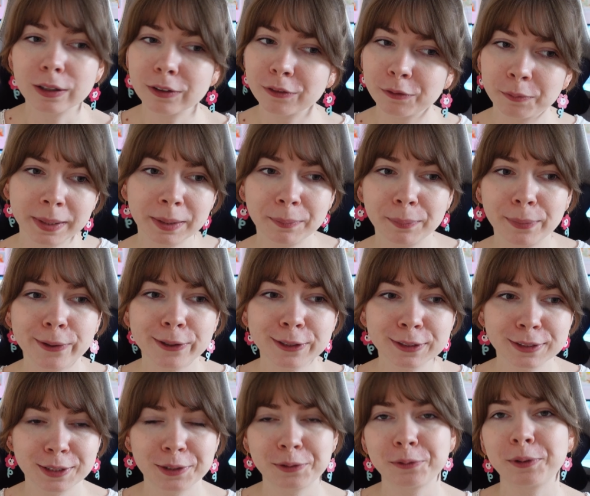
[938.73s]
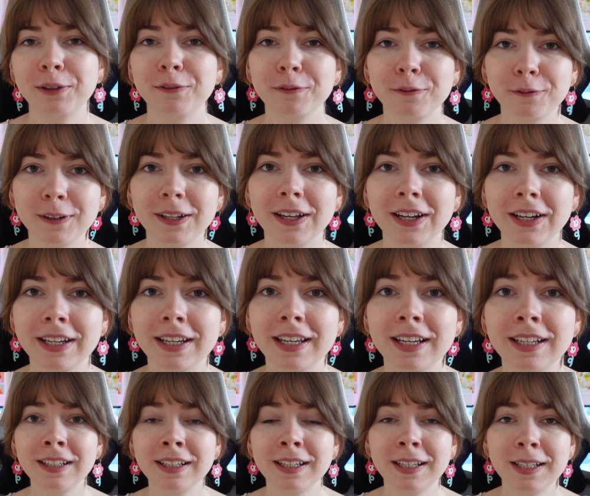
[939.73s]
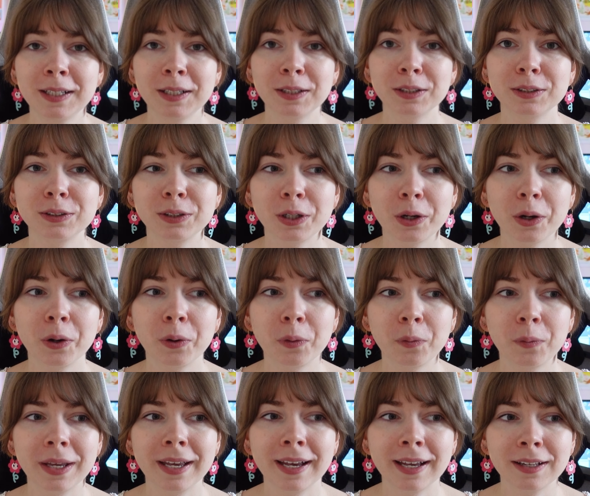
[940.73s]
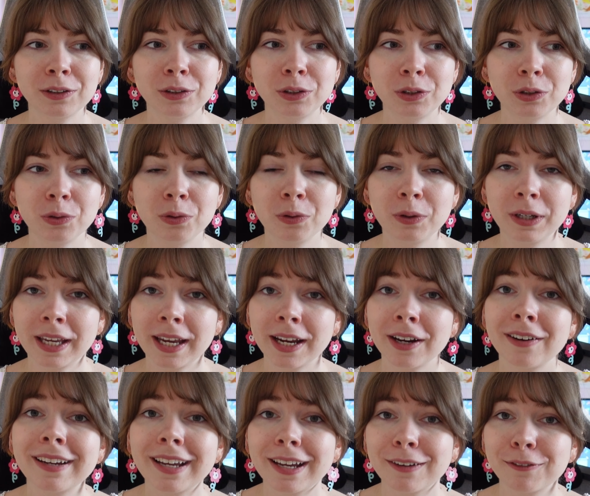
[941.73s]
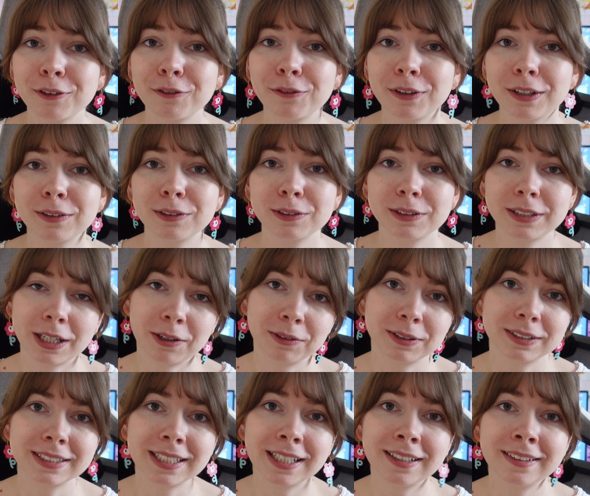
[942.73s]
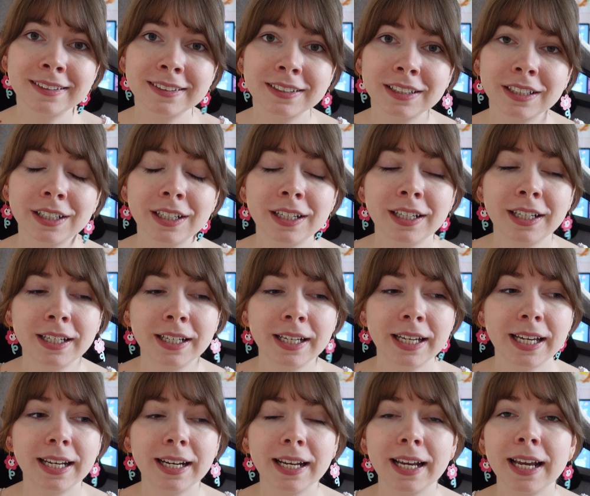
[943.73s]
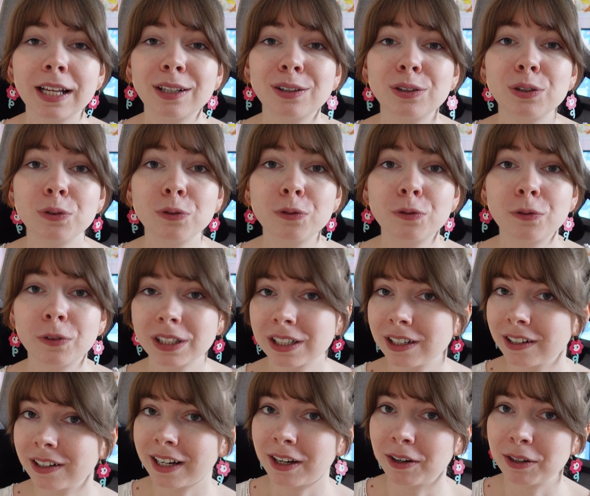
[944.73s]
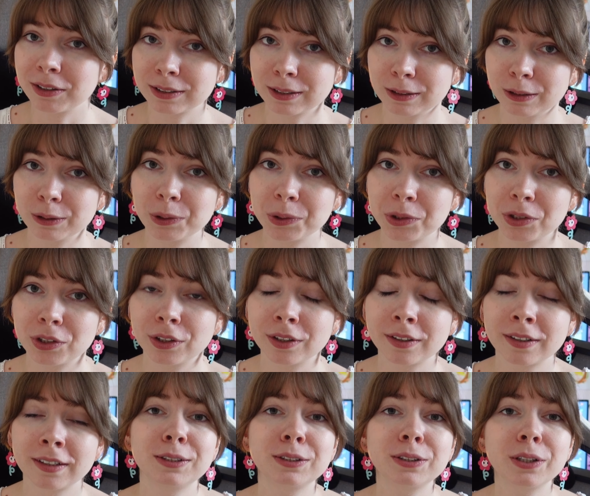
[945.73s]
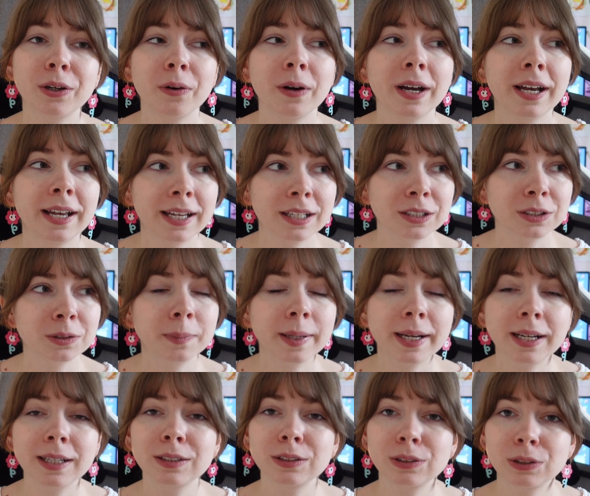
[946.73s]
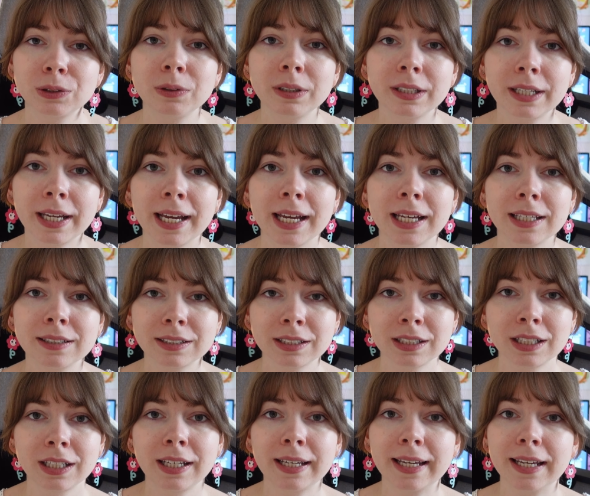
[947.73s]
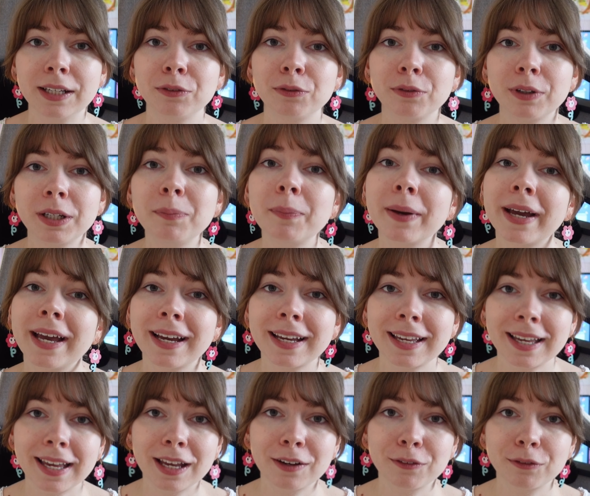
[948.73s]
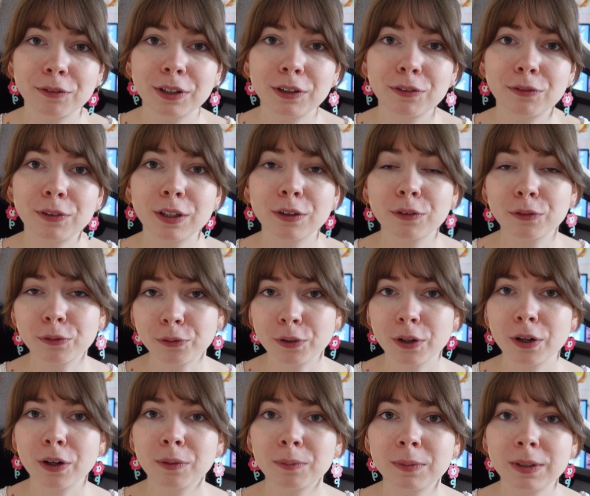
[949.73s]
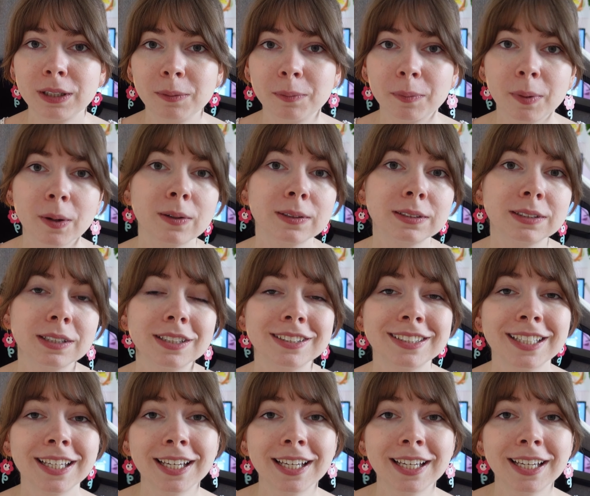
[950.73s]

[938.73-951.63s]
of my boxes went flying. So we had to carry everything to town center and I had to figure out a solution. So I had to buy a suitcase and repack everything from the boxes